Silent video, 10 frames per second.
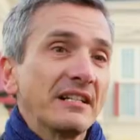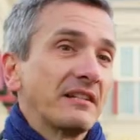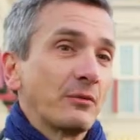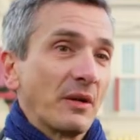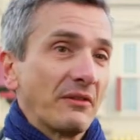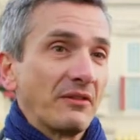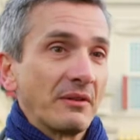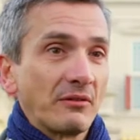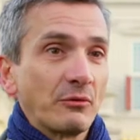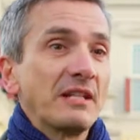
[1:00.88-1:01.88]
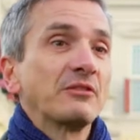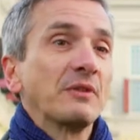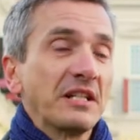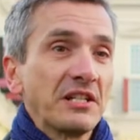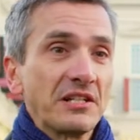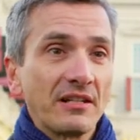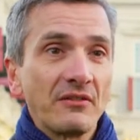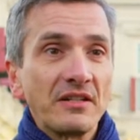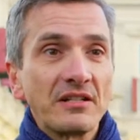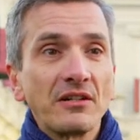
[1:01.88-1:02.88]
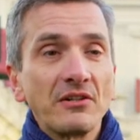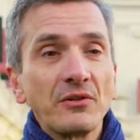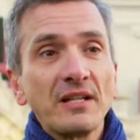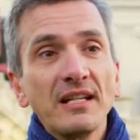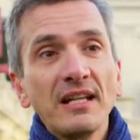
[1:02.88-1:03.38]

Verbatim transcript: It's one of the great traditions of this country.